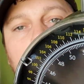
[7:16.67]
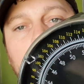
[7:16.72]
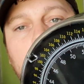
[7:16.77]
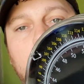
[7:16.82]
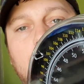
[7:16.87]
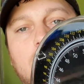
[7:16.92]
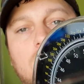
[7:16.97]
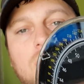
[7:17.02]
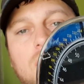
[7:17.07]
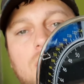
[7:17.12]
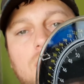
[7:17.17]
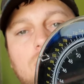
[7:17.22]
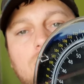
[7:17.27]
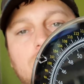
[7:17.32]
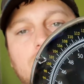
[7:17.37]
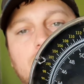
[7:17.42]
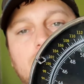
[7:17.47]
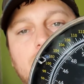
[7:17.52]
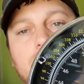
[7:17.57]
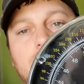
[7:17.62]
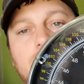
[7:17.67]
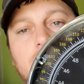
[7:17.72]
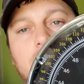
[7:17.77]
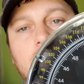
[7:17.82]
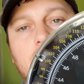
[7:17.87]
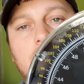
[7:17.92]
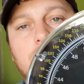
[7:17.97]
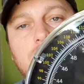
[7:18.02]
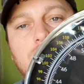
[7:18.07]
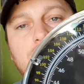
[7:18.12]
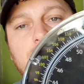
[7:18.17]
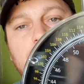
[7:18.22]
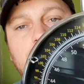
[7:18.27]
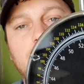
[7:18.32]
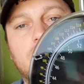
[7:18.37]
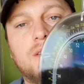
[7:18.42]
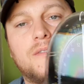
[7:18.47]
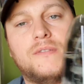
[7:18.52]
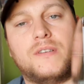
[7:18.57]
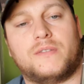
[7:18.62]
on the Carp
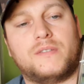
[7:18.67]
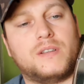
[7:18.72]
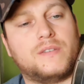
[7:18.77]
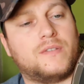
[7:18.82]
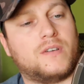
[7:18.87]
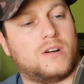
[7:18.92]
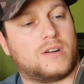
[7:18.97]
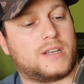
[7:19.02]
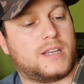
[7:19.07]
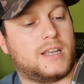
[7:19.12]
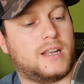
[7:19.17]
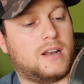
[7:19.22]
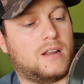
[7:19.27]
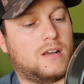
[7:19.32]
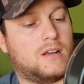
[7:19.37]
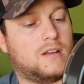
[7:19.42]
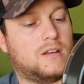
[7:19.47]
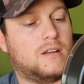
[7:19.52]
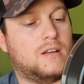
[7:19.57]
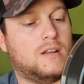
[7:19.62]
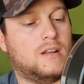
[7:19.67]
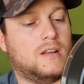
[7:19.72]
Spirit 54 kilo